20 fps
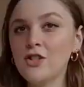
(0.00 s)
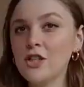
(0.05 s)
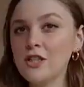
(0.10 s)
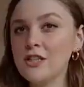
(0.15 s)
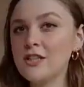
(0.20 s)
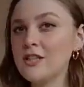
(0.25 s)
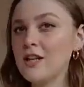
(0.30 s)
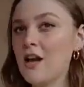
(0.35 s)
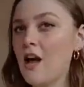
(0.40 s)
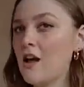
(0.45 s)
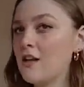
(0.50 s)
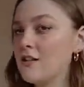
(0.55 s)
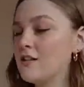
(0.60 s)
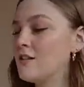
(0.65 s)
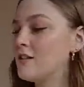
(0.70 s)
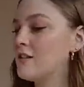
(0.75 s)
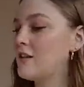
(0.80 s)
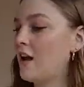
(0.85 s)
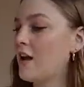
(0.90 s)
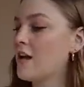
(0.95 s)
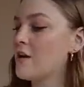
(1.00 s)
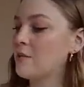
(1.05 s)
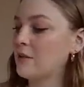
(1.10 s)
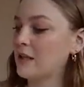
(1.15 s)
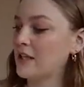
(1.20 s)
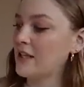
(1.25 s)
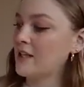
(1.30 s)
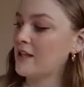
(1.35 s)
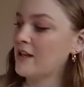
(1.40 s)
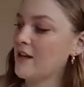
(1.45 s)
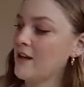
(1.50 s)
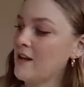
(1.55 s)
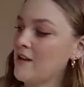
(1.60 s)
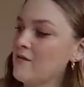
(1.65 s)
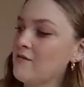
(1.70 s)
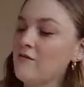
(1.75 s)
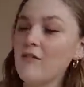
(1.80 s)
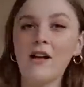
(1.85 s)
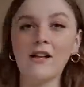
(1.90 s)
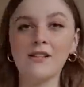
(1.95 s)
just undeniably
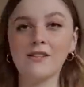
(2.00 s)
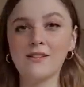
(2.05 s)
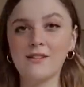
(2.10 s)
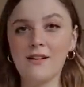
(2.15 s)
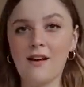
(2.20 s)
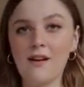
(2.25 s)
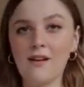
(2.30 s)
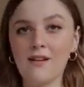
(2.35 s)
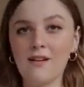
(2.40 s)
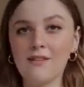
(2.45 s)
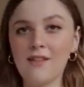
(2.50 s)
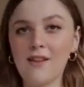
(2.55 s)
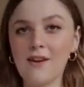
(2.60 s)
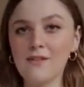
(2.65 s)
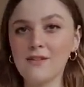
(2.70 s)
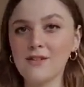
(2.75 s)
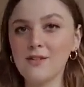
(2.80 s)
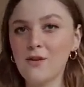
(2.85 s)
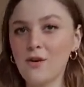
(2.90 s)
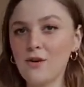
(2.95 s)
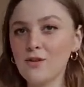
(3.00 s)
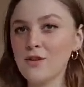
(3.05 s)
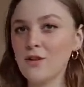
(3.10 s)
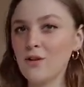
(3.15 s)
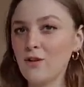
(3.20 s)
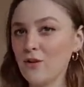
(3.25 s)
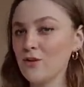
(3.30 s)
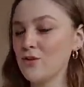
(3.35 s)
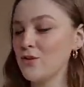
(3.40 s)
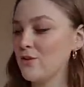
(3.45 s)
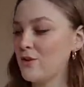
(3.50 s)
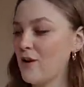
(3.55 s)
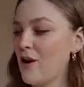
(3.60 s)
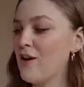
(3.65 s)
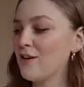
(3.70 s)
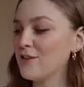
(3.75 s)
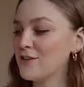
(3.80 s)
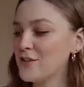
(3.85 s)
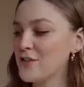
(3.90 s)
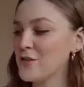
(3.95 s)
versatile. There is not a lot you
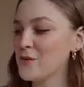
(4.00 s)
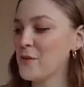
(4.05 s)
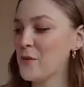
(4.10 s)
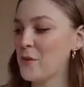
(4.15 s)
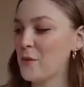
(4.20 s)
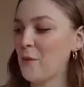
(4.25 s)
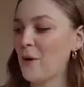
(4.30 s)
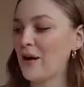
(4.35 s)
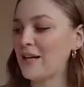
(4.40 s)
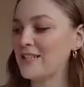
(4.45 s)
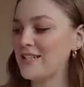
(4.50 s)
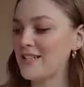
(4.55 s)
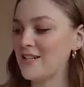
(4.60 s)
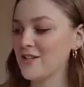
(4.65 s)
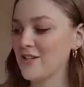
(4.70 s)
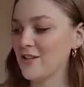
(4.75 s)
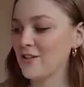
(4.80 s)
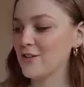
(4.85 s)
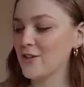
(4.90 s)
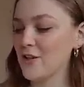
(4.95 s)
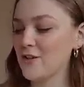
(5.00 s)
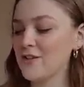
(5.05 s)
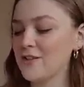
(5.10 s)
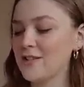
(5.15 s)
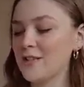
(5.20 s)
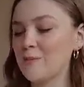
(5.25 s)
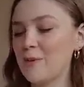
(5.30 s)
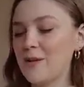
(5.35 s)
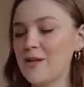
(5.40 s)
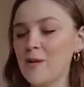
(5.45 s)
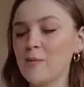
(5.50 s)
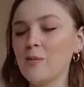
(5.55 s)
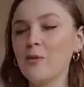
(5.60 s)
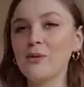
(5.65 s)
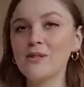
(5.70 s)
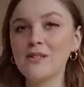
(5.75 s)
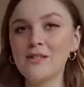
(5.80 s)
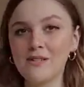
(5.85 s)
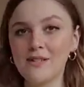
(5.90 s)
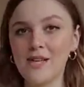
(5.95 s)
can't do with a white t-shirt, so this is my number
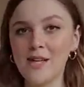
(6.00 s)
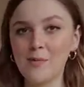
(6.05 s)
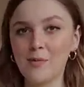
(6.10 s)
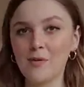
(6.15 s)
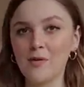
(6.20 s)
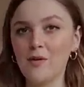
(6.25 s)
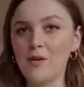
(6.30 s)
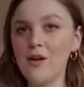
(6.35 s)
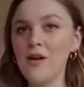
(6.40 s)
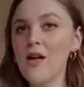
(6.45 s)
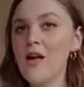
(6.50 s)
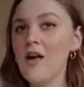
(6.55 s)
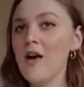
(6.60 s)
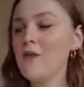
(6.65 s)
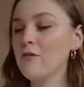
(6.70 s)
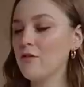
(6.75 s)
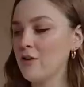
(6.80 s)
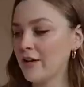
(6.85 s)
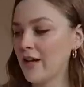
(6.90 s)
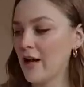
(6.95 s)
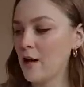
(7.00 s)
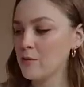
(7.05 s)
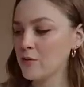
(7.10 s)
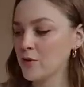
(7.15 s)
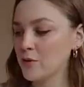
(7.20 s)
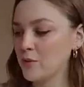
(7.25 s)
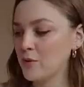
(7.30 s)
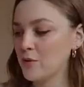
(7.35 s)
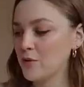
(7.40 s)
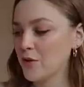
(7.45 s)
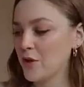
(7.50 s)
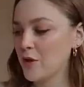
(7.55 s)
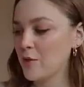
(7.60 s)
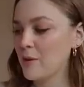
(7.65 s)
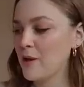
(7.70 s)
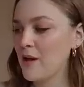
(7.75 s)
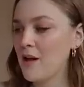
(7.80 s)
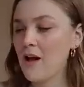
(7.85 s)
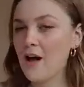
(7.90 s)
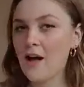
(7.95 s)
one staple for a capsule
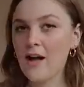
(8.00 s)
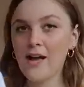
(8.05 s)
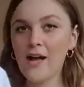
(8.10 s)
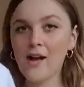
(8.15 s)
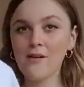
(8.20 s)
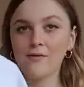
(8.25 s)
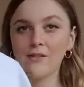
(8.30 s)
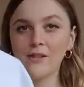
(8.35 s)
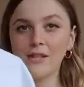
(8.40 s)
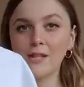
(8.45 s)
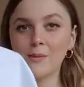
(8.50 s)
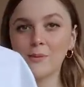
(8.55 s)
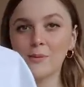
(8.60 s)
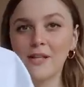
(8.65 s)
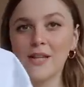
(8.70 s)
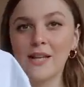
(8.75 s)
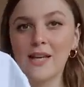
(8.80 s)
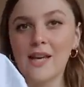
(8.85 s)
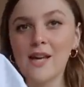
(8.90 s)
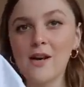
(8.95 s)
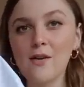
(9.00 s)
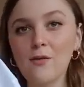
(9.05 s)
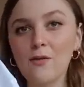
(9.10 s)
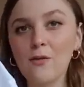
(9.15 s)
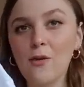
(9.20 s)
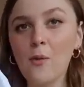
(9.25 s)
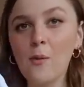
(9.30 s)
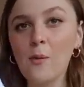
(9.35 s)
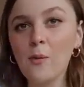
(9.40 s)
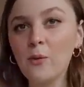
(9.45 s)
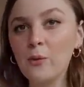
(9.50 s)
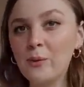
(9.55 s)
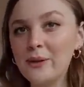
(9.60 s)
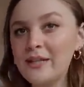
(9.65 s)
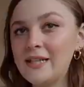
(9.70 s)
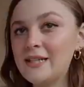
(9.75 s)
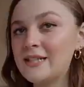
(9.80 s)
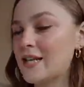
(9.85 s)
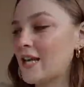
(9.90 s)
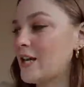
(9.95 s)
wardrobe. I have this one here from
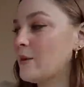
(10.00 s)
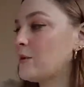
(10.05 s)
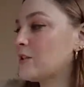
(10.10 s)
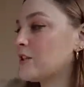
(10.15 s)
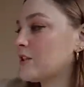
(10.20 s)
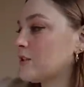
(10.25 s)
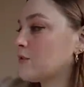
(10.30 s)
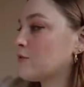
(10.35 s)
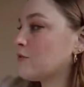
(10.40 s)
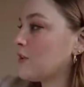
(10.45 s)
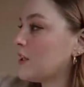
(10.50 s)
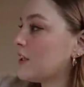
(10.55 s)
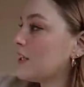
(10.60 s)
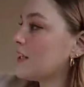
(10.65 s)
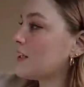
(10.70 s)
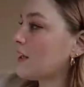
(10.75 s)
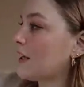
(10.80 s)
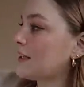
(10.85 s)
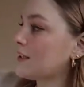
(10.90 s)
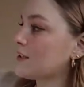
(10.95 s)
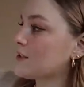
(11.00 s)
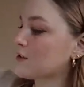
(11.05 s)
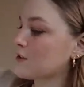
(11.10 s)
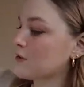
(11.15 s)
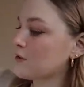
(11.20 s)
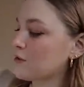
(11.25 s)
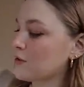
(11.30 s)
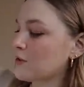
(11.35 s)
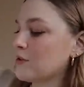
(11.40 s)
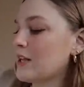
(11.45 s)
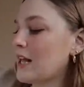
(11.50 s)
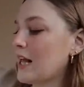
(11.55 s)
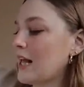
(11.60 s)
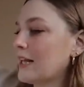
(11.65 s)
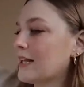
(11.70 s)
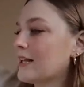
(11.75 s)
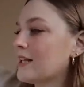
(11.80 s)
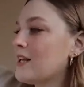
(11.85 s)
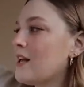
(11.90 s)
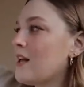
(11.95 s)
Weekday, which is a really nice crew
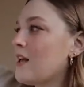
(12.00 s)
neck,